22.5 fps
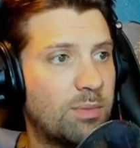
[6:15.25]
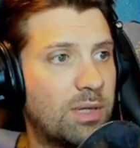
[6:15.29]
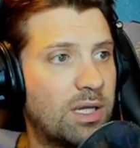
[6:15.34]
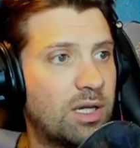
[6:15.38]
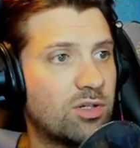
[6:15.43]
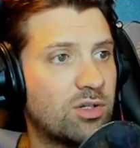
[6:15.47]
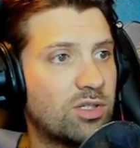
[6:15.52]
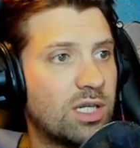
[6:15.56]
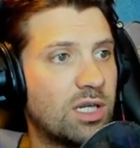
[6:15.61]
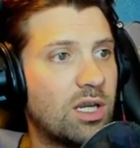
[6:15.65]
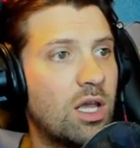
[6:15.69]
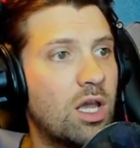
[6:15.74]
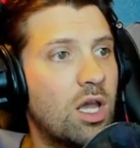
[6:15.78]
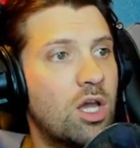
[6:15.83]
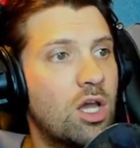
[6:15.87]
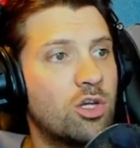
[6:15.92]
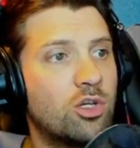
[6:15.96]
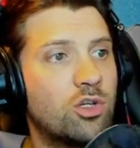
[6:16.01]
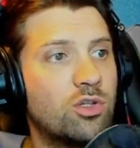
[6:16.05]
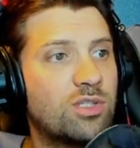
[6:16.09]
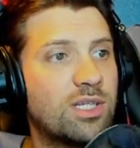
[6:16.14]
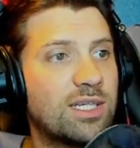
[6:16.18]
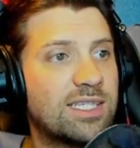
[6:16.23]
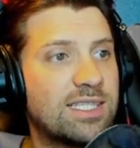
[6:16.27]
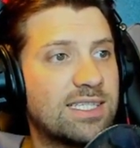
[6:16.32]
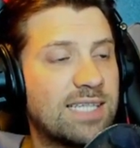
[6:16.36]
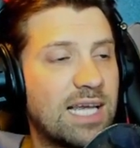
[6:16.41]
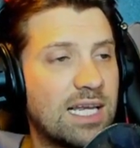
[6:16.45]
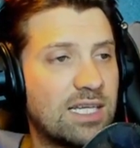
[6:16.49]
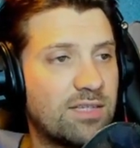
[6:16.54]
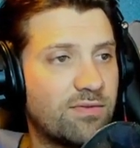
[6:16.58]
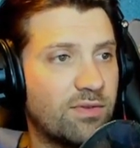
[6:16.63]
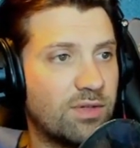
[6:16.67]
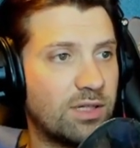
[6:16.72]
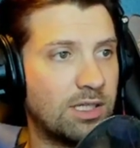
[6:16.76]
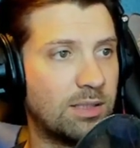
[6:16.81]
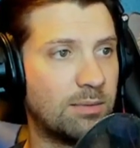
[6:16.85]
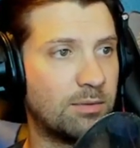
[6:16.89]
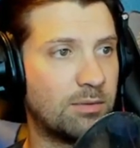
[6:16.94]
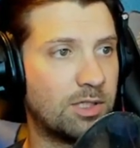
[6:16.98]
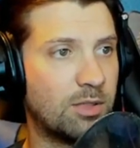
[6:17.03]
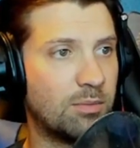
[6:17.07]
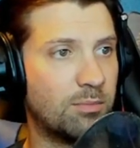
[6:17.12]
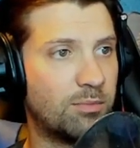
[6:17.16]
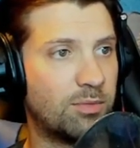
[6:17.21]
Peterson to successfully
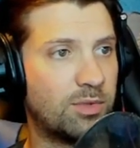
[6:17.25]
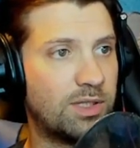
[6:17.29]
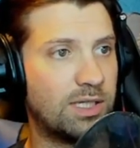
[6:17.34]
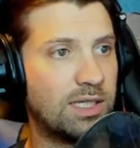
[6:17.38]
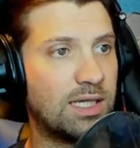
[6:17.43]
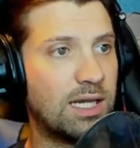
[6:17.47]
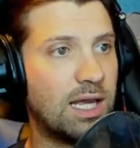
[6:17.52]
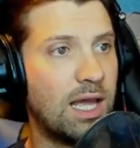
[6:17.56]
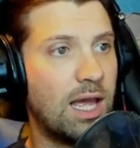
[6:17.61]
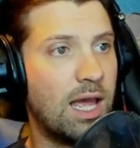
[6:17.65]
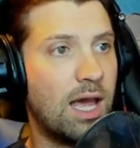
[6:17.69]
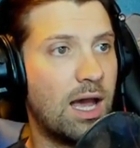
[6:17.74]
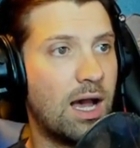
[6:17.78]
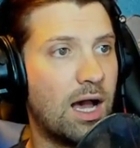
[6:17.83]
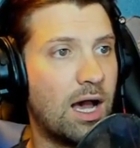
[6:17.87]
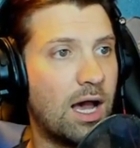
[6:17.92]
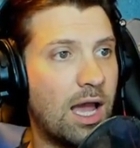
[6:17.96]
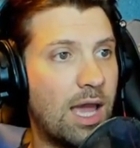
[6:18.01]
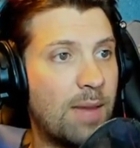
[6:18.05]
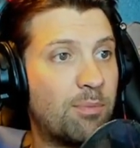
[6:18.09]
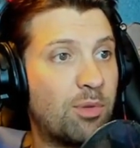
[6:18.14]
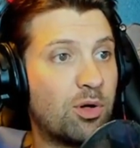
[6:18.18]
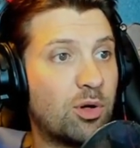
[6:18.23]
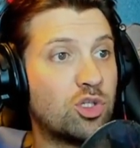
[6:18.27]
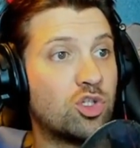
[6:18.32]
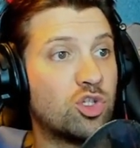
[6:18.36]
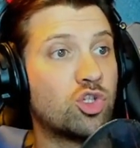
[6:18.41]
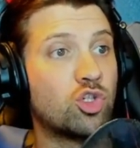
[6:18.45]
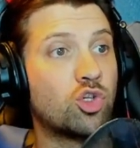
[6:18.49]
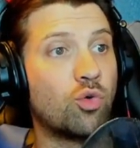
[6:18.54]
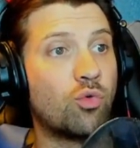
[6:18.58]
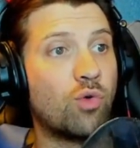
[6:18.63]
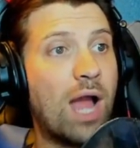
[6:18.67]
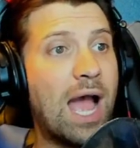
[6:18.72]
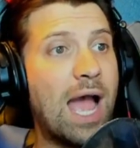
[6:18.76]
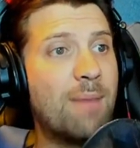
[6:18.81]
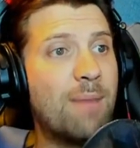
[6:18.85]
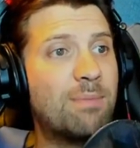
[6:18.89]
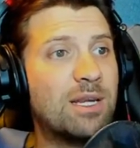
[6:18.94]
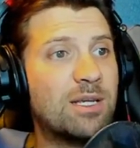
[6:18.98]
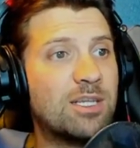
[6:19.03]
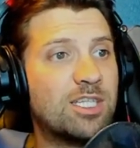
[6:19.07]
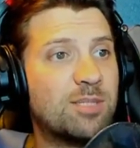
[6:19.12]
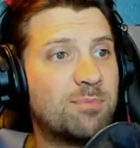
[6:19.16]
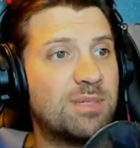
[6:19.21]
complete uh, a
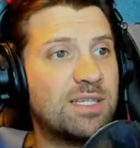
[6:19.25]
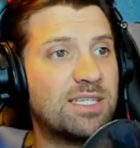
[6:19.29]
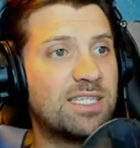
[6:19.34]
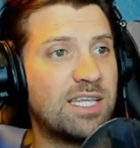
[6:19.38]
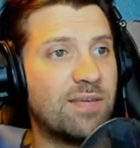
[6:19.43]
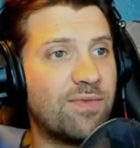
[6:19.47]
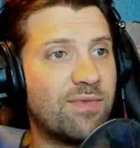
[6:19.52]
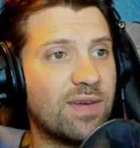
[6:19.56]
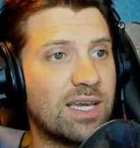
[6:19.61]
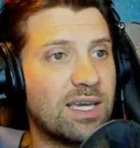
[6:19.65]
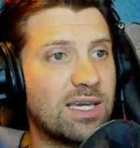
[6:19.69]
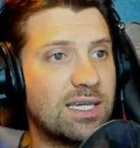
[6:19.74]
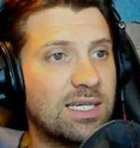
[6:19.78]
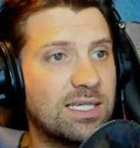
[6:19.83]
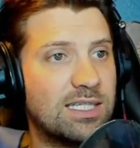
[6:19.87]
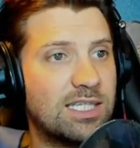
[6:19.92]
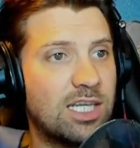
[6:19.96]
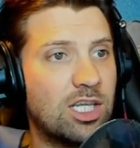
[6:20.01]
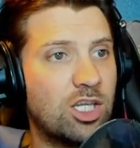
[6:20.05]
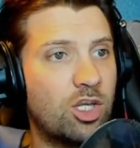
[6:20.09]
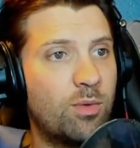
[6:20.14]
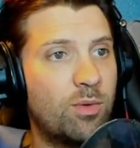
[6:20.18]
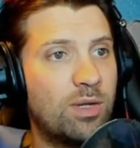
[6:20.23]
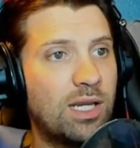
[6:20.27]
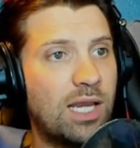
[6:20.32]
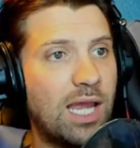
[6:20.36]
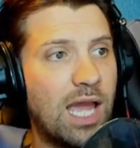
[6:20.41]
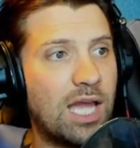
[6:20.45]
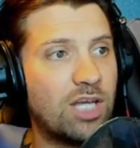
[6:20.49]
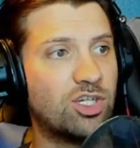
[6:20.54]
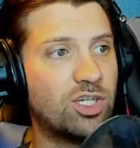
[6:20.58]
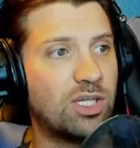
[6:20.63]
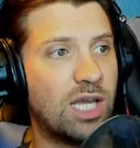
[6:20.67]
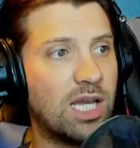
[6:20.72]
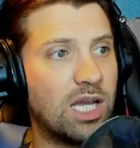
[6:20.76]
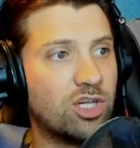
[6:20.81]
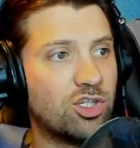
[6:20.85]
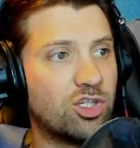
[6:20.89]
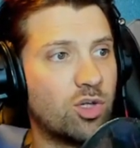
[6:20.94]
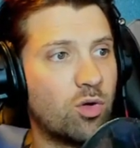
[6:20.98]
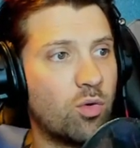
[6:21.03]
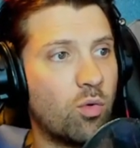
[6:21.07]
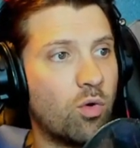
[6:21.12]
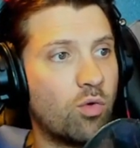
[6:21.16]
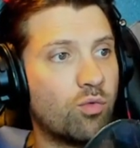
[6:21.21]
prescribed specific continuing
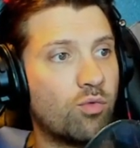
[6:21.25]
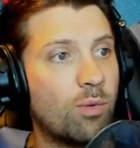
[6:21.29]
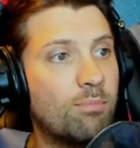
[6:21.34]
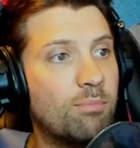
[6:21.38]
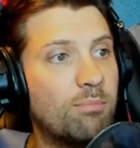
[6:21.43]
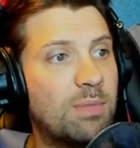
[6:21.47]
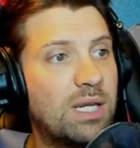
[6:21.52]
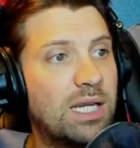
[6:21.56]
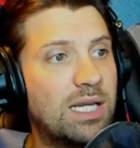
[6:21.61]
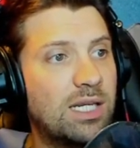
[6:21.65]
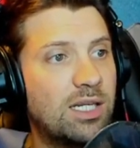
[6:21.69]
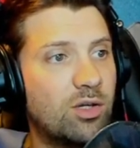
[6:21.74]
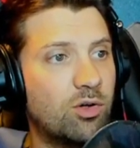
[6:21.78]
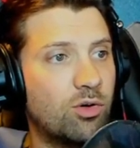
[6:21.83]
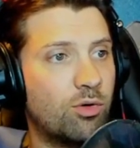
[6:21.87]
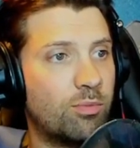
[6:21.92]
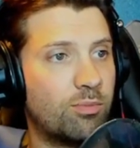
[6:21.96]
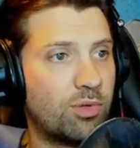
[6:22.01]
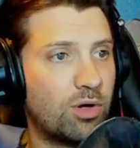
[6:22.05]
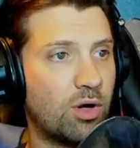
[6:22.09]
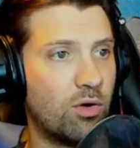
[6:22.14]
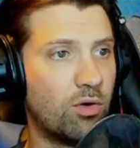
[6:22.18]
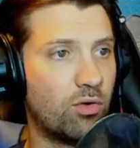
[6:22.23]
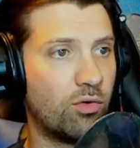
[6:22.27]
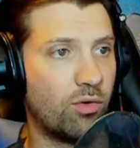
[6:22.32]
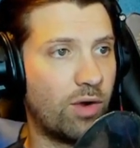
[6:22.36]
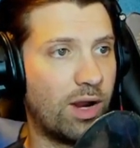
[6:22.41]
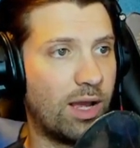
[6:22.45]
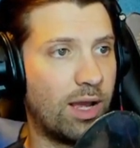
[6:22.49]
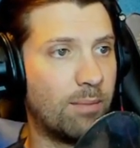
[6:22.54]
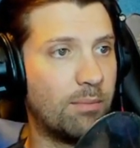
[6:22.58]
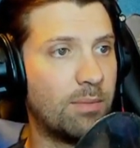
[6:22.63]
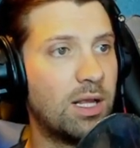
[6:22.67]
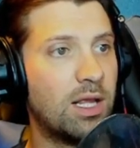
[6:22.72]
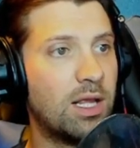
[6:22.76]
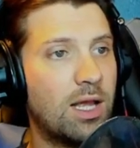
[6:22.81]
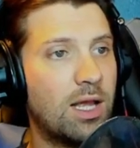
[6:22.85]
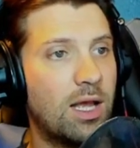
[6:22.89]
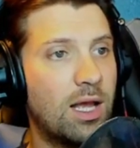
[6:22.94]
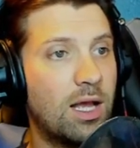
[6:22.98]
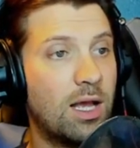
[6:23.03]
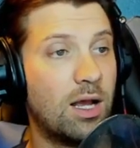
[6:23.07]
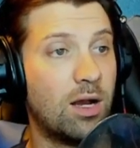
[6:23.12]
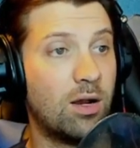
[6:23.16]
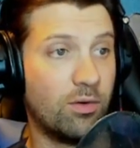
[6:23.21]
education or remedial program
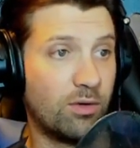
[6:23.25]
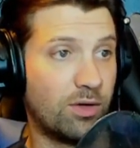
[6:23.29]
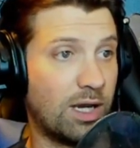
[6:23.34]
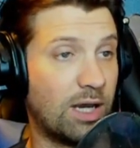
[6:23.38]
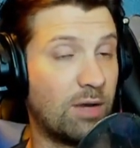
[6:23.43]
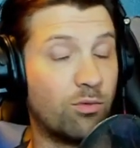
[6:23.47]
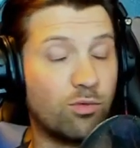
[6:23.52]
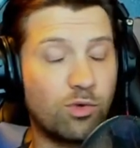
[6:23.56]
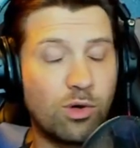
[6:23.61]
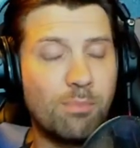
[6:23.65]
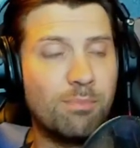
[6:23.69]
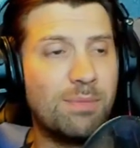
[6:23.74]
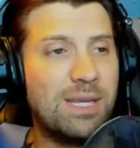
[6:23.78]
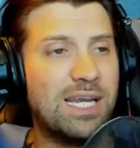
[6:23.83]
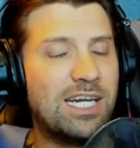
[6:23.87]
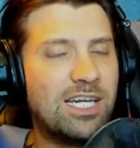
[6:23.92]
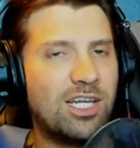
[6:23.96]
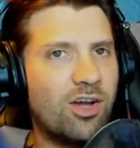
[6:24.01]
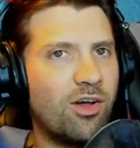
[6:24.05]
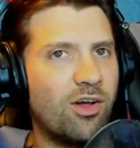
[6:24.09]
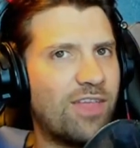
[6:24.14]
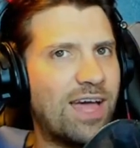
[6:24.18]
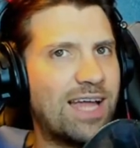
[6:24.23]
Okay, remedial.